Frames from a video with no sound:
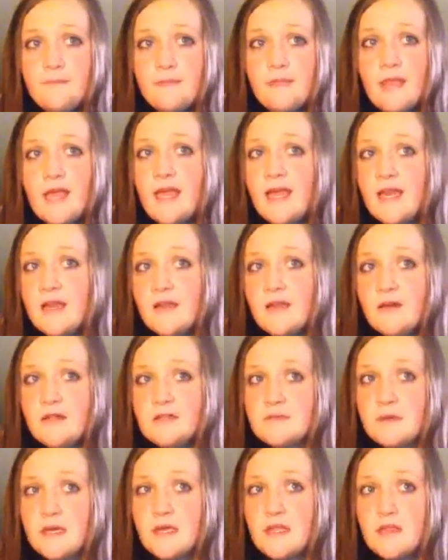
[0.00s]
That kind of
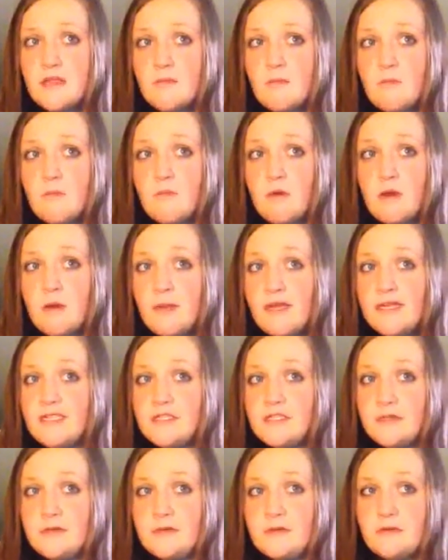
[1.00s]
goes with one of my
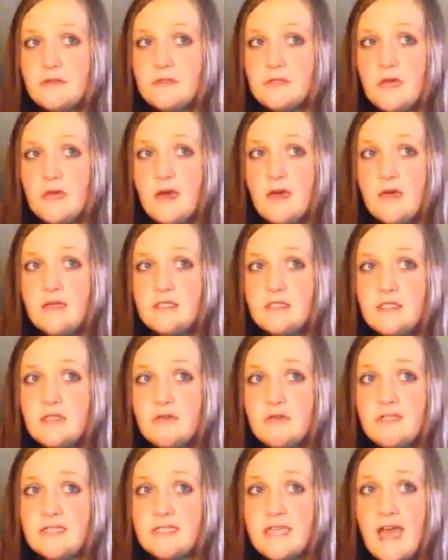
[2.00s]
do's.
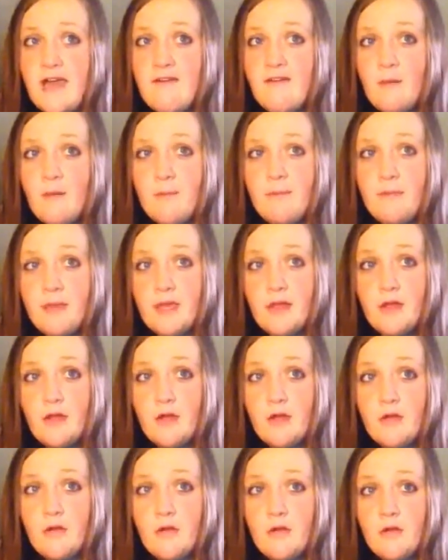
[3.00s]
Do is to have a
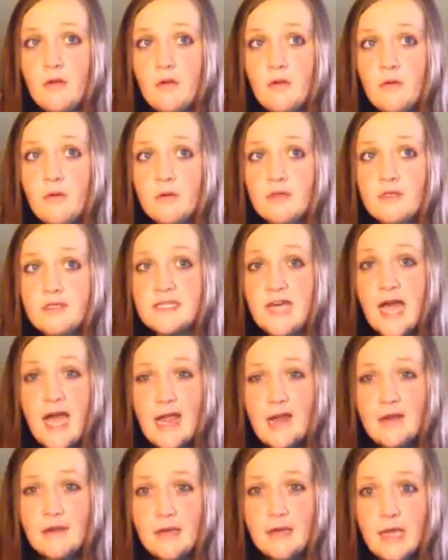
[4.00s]
bigger
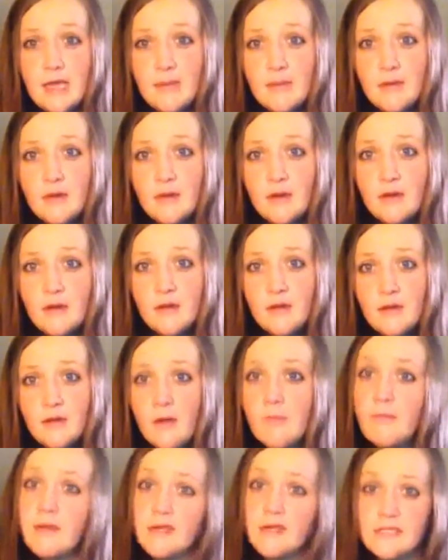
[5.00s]
tire diameter,
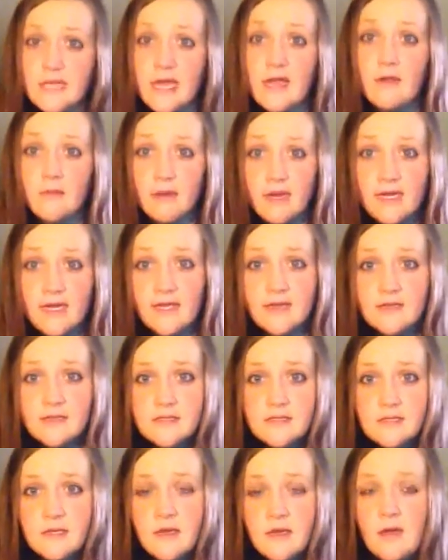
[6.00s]
a bigger tire
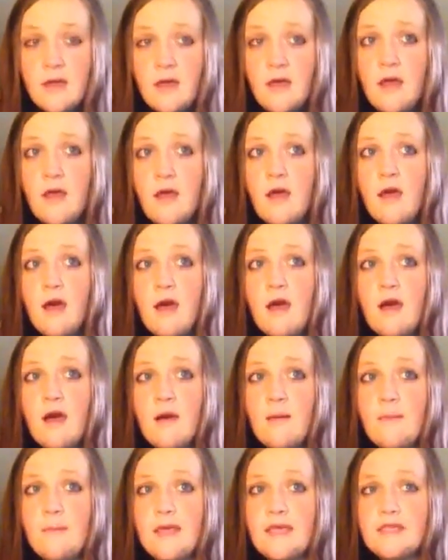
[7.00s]
radius.
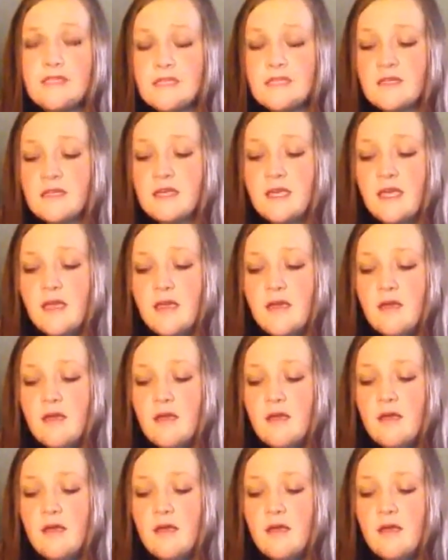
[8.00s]
Basically,